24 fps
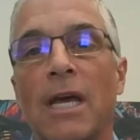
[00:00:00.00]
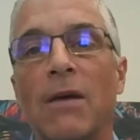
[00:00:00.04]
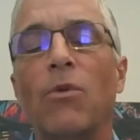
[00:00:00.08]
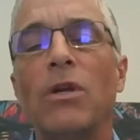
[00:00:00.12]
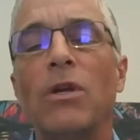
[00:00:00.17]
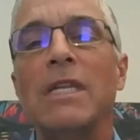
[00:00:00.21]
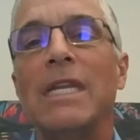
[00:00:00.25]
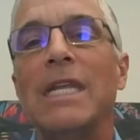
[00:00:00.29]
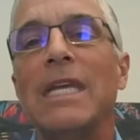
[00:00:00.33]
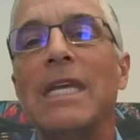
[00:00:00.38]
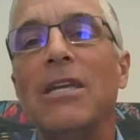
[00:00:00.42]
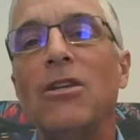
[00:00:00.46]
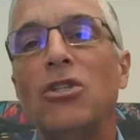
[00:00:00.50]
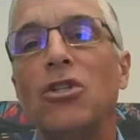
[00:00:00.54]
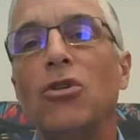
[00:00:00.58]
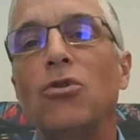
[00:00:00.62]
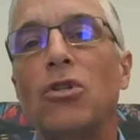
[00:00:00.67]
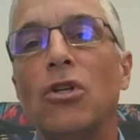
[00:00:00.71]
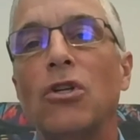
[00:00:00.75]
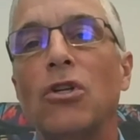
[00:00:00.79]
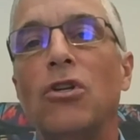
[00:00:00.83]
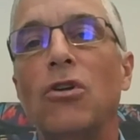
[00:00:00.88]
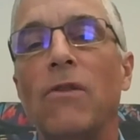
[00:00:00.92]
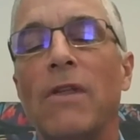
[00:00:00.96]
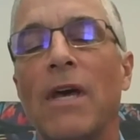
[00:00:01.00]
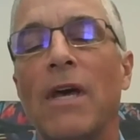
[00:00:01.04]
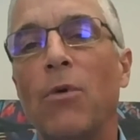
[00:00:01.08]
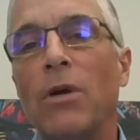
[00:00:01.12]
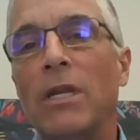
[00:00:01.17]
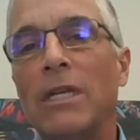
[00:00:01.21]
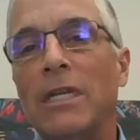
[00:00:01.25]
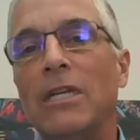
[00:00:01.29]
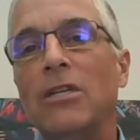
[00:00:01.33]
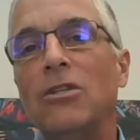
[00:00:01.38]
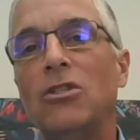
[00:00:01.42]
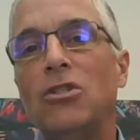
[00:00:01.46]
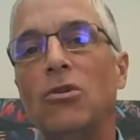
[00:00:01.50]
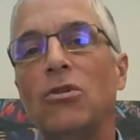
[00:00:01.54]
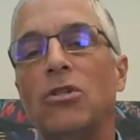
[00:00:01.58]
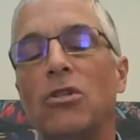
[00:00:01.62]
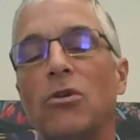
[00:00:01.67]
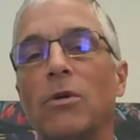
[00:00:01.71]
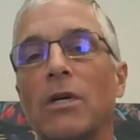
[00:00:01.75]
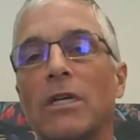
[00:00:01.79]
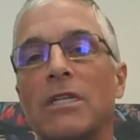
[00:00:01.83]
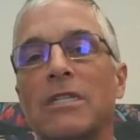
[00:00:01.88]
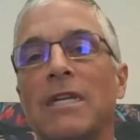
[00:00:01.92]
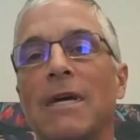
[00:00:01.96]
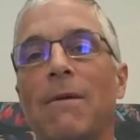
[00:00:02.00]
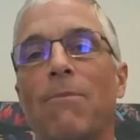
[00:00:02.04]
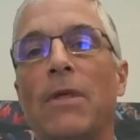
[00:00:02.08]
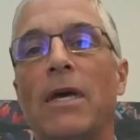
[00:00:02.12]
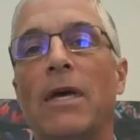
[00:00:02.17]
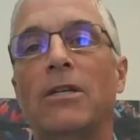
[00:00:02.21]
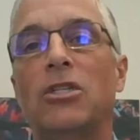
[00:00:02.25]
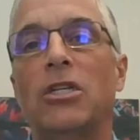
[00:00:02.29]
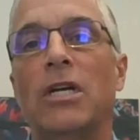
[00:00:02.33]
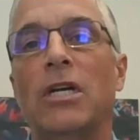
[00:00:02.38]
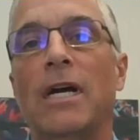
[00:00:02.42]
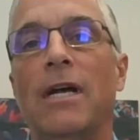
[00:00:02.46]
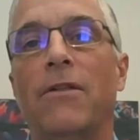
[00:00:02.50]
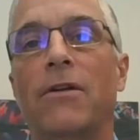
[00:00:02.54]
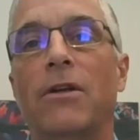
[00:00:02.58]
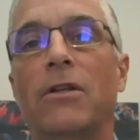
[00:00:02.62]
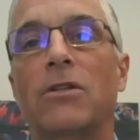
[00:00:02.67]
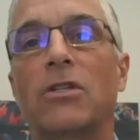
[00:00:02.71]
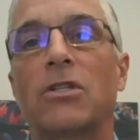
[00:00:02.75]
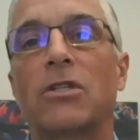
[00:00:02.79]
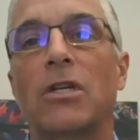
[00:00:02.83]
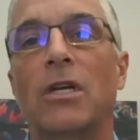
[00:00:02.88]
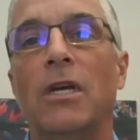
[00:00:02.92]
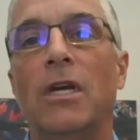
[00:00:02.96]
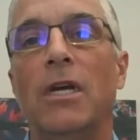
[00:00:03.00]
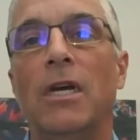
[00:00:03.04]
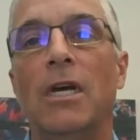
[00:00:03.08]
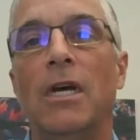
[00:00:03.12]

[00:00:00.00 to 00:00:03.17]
And we need you to do that. We need you to accept that challenge.